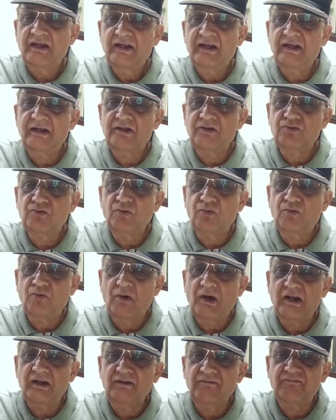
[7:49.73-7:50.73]
into
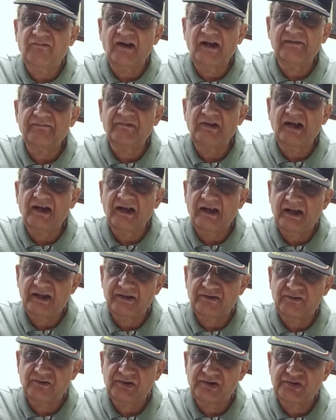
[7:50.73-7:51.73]

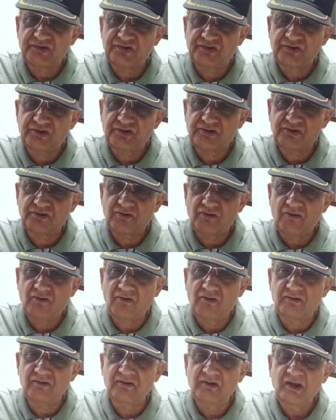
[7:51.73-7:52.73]

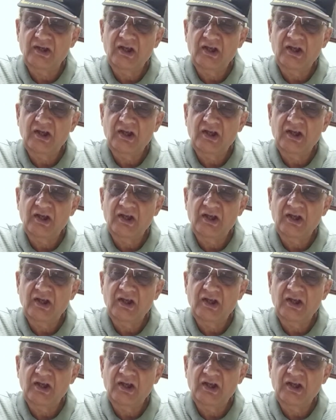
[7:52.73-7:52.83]
1,5-dihydrotestosterone,